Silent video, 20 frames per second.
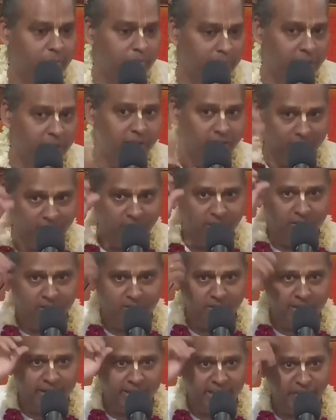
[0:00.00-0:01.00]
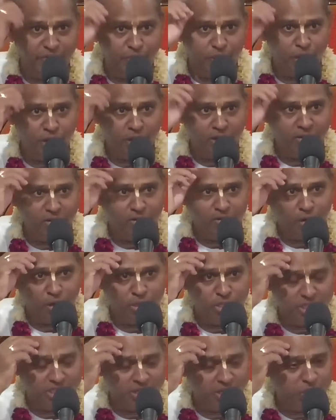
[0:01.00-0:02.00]
But the default
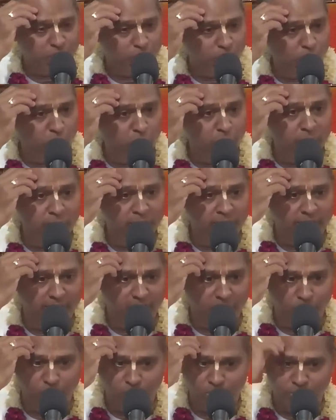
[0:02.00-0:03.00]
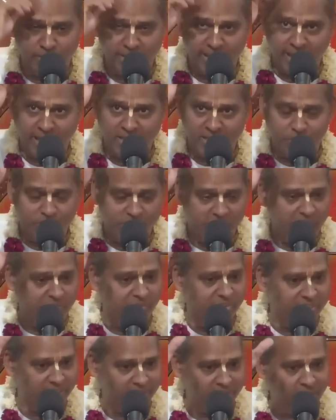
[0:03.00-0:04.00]
consciousness should not be that, he has some
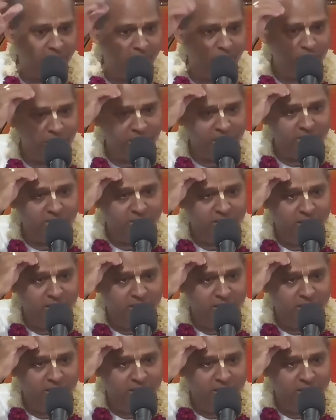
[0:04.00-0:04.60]
selfish agenda, or